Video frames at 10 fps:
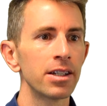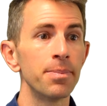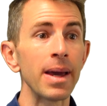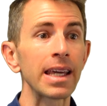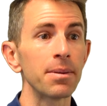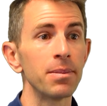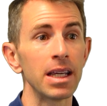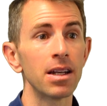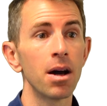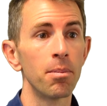to make it
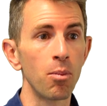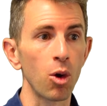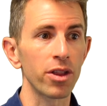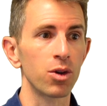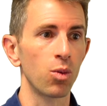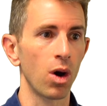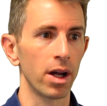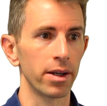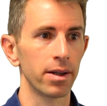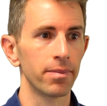mean more than
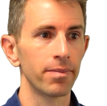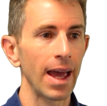one.